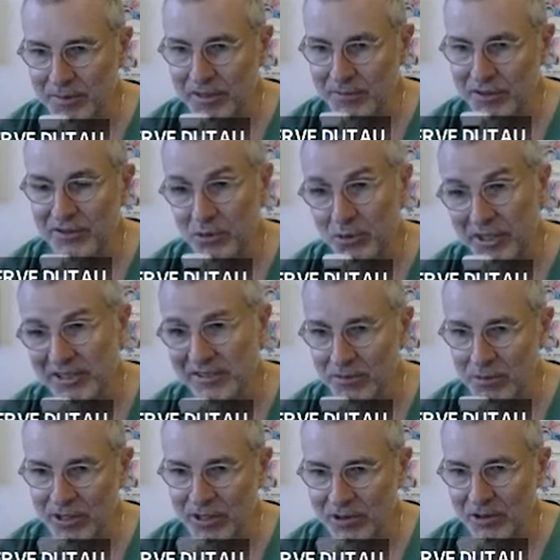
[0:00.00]
benefits risk
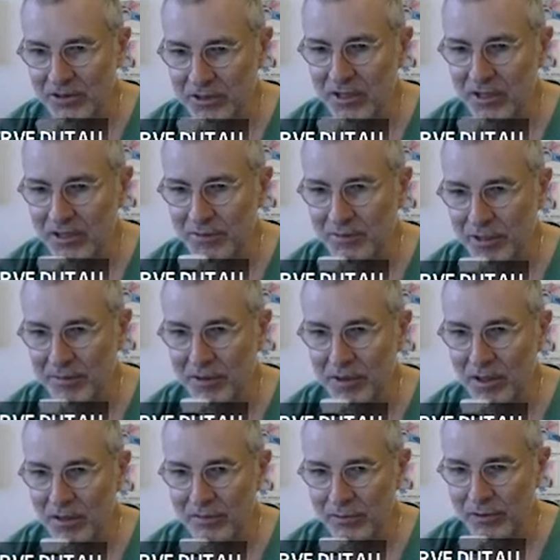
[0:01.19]
were not in favor
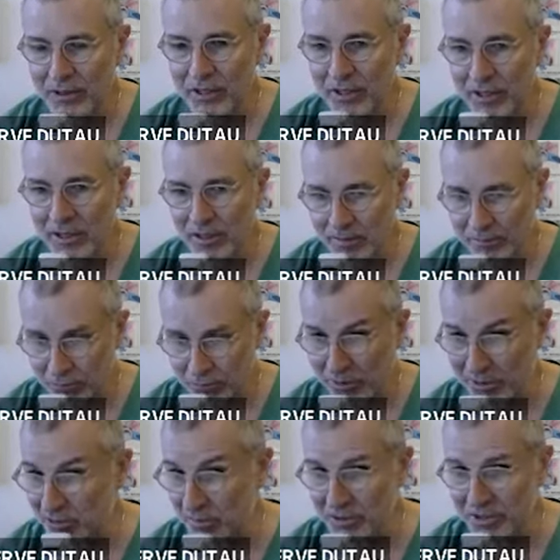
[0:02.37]
of doing
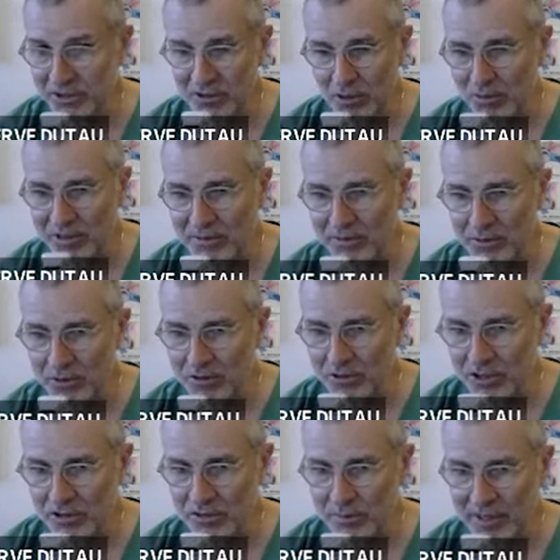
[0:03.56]
something, so we
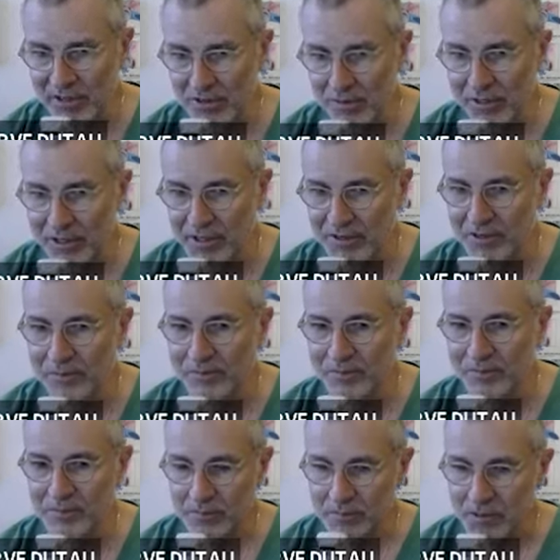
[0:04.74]
just make surveillance.
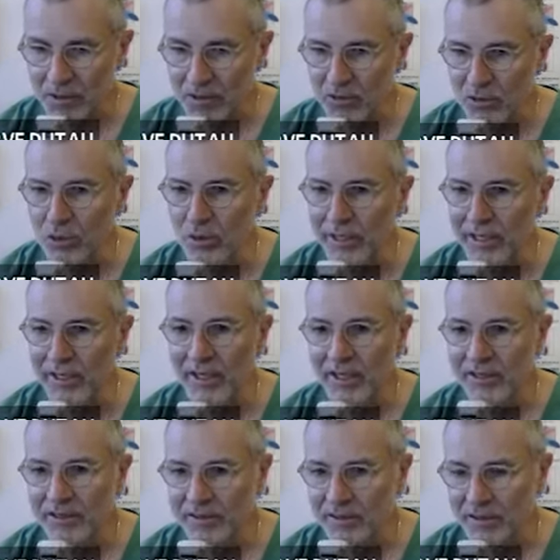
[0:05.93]
Two were
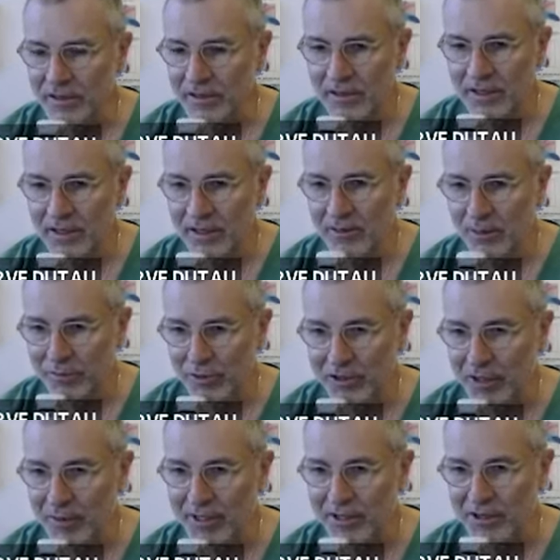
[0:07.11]
referred
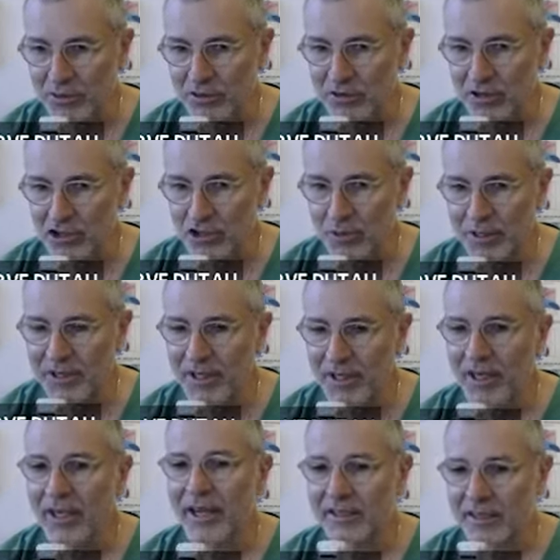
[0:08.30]
directly to surgery,
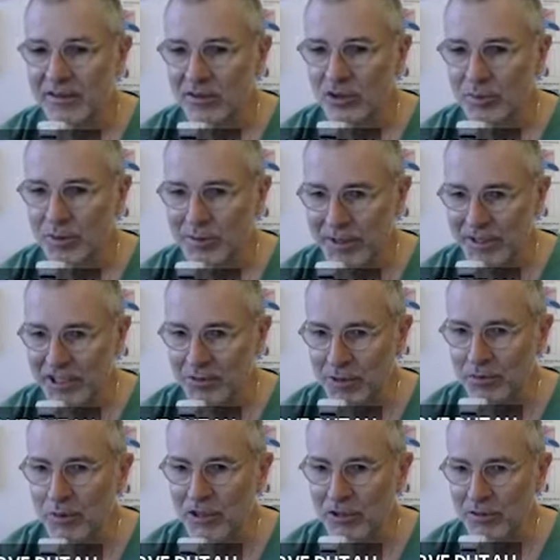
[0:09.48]
and endoscopic
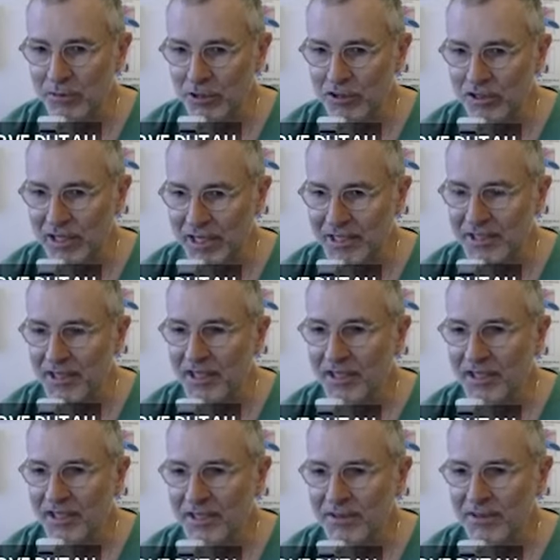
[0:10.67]
management was the first line
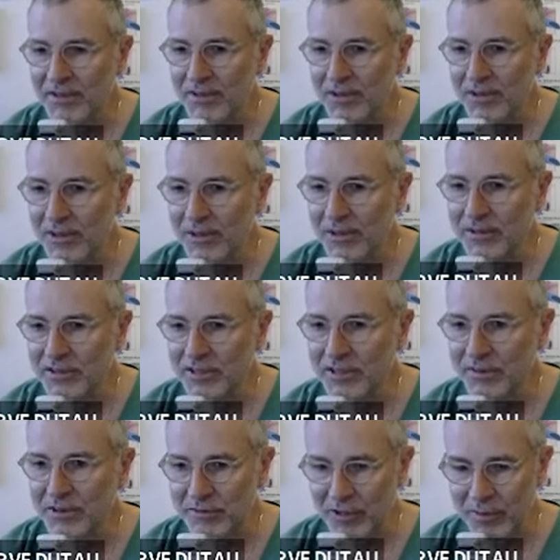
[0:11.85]
in
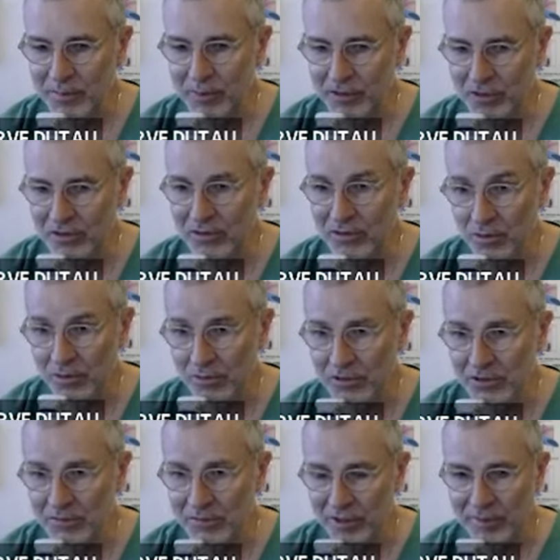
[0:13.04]
75%, so
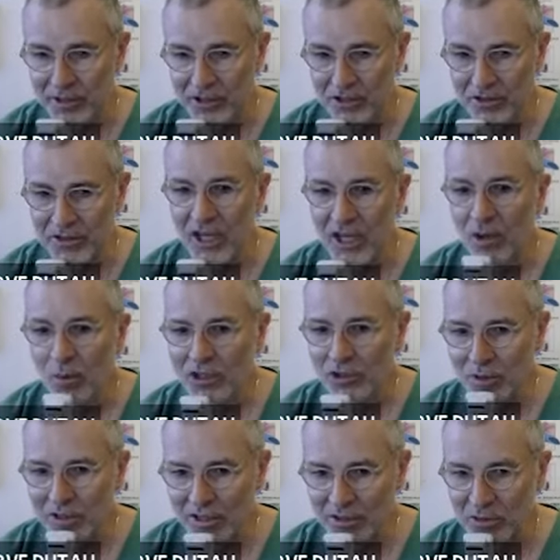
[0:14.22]
45 patients. What
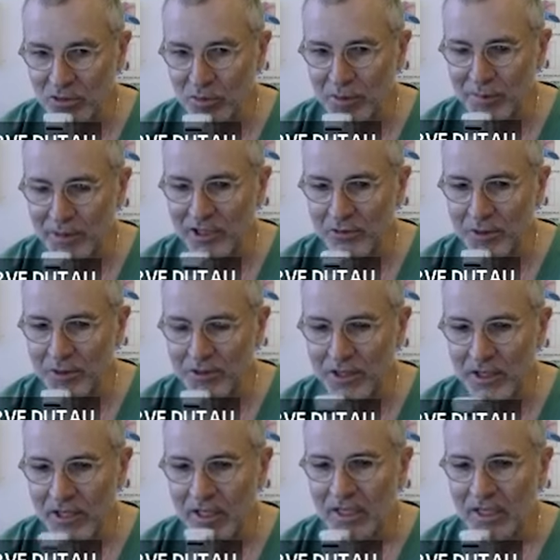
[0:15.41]
was endoscopic management?
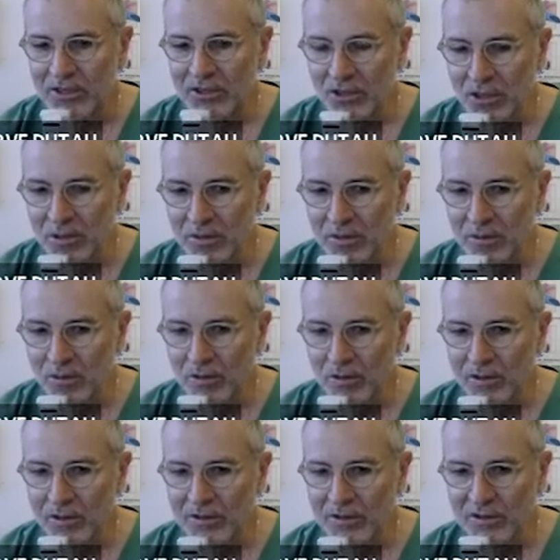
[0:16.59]
So
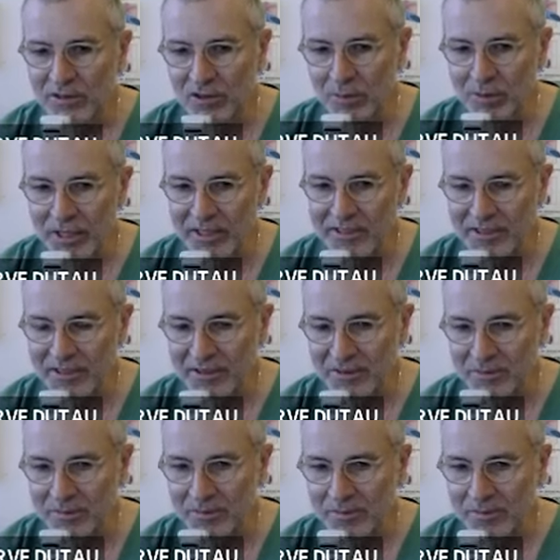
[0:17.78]
in some cases,